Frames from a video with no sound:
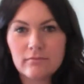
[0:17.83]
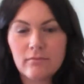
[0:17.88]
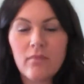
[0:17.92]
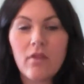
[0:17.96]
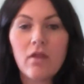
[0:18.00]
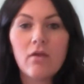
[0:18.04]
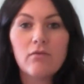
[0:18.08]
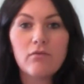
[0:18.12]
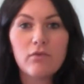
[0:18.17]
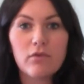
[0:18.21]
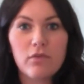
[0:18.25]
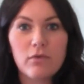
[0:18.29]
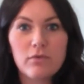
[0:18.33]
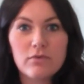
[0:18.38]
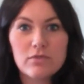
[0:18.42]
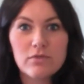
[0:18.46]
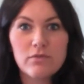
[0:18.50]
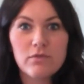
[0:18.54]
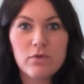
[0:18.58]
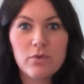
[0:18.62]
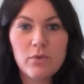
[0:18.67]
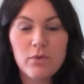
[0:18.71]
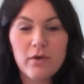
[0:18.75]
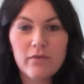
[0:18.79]
For those
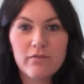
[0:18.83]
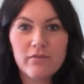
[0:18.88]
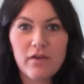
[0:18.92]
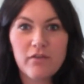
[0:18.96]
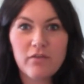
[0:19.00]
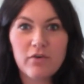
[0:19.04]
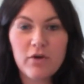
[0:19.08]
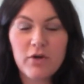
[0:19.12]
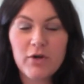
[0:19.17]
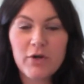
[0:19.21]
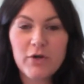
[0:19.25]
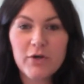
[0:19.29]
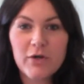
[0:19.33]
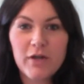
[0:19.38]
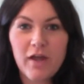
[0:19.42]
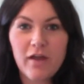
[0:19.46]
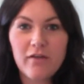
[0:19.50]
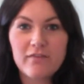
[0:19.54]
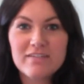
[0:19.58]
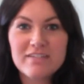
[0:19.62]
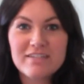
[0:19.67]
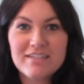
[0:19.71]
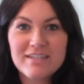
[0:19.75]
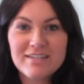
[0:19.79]
of you who have never heard
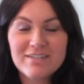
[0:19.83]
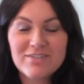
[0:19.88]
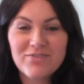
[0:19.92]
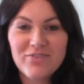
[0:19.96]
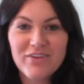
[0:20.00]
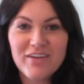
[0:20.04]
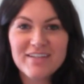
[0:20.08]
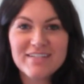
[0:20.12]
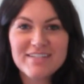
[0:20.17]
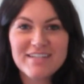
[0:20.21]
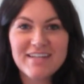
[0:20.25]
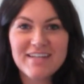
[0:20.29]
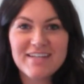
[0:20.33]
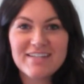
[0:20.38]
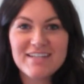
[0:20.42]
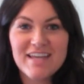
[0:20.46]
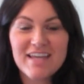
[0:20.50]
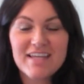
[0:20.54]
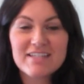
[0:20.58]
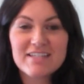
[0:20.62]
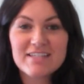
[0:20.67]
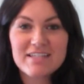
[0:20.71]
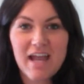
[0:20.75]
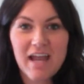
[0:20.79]
of Stitch Fix, it is
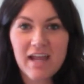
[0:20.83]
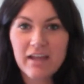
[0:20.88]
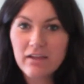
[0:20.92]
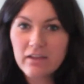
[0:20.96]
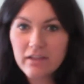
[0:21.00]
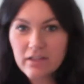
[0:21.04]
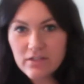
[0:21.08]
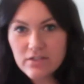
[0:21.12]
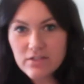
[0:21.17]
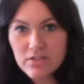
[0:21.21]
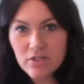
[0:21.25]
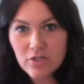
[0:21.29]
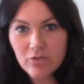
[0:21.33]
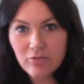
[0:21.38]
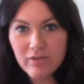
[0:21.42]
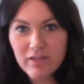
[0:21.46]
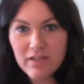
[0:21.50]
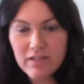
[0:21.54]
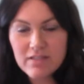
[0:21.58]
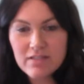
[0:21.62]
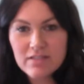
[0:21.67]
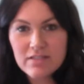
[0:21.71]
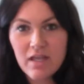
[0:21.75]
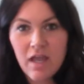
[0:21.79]
a styling
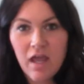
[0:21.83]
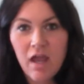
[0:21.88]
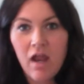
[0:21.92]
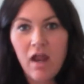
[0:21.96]
service.